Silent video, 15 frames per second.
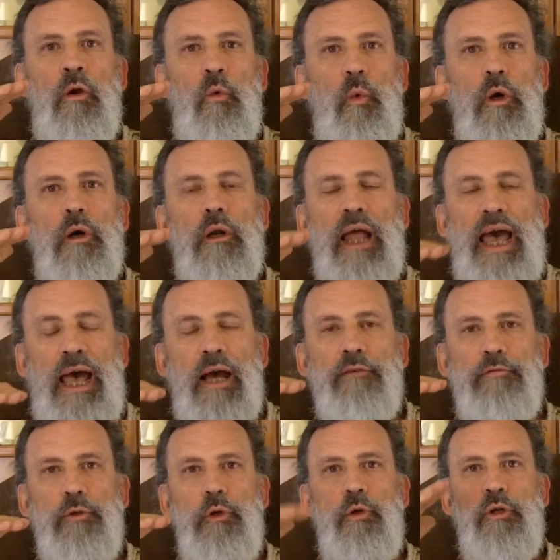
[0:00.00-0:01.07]
will
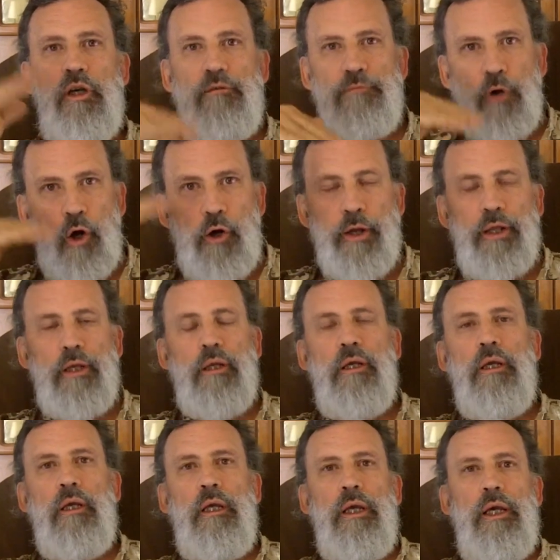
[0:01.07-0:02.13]
have to convert it
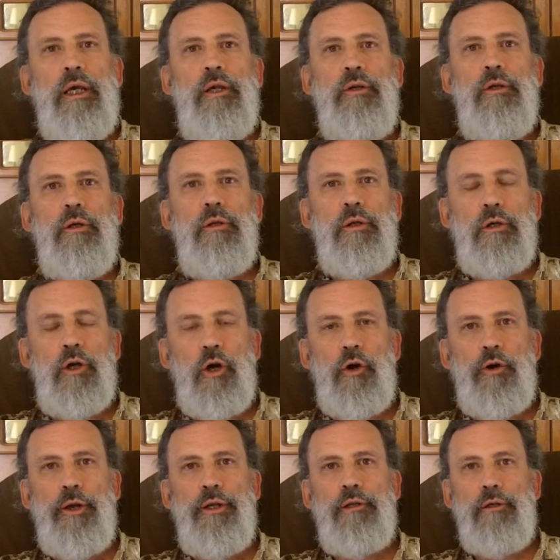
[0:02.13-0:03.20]
into the
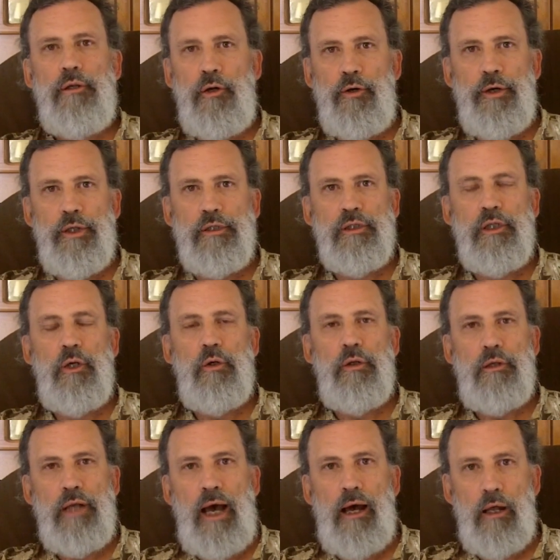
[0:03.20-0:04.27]
current currency or
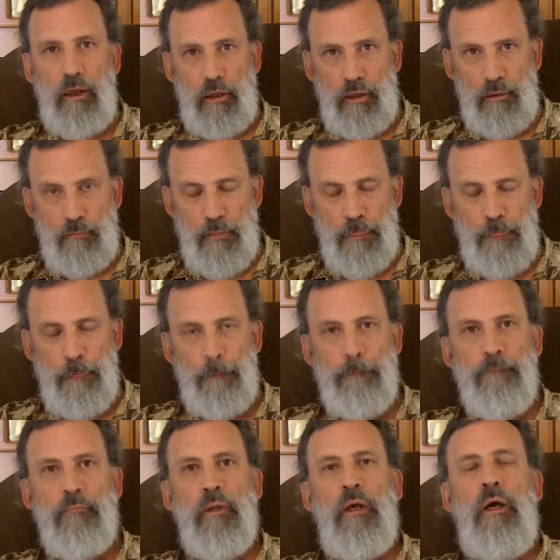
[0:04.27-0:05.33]
the dollar
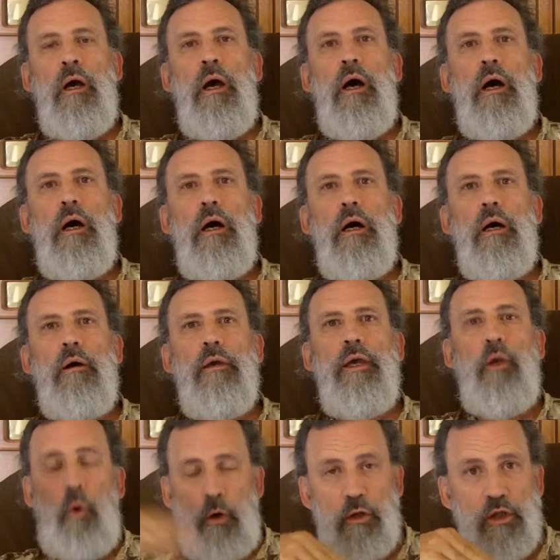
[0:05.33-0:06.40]
uh,
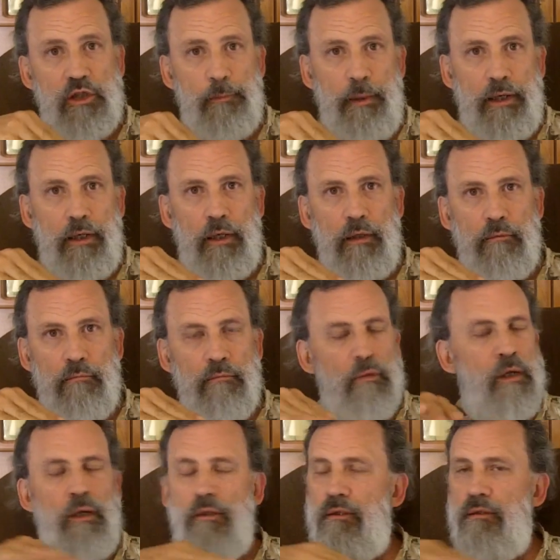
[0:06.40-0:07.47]
in order to spend it.
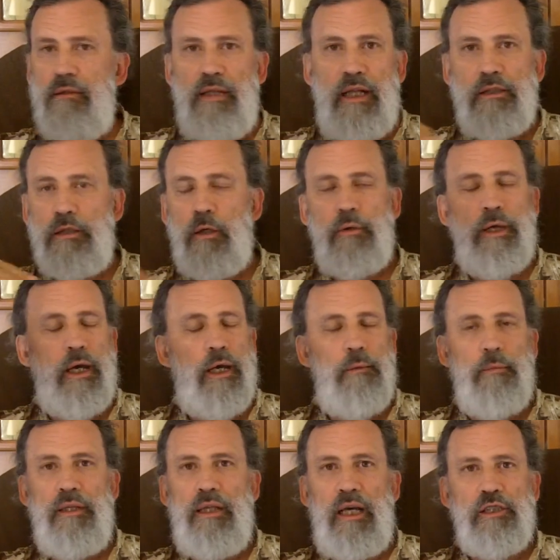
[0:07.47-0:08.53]
That's okay. I
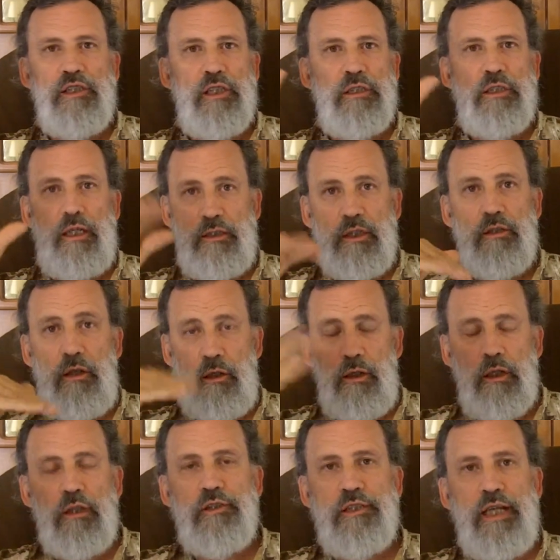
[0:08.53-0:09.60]
mean, that's just, it's a
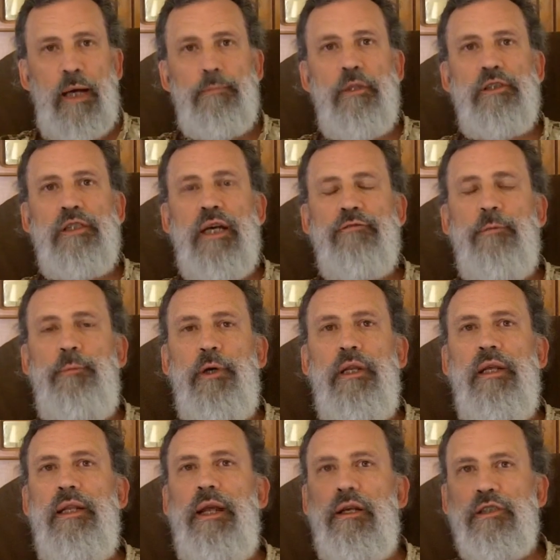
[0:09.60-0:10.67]
little step that you have to put
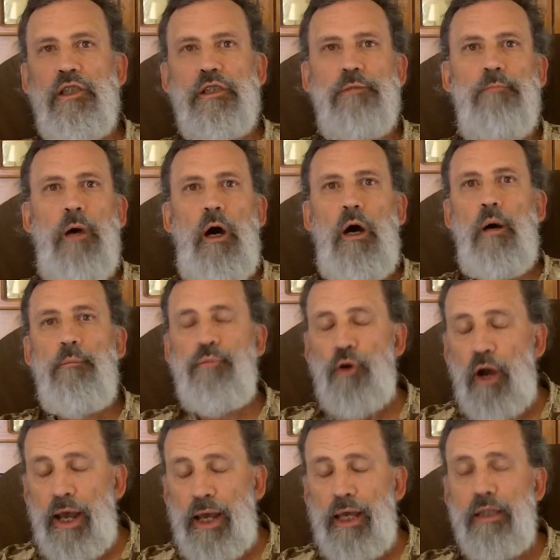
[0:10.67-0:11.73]
in there. It's a small
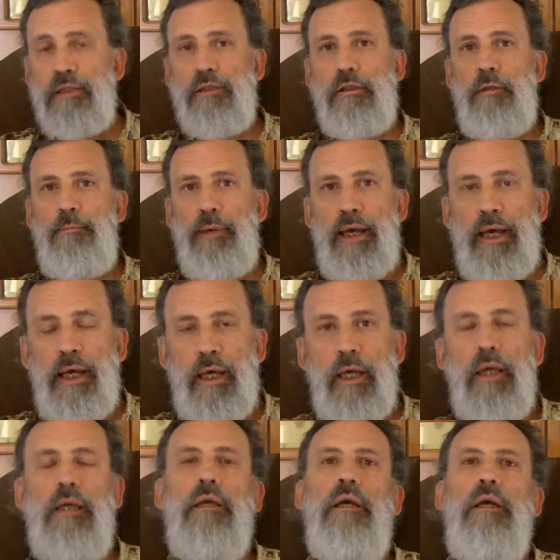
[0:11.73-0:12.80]
price to pay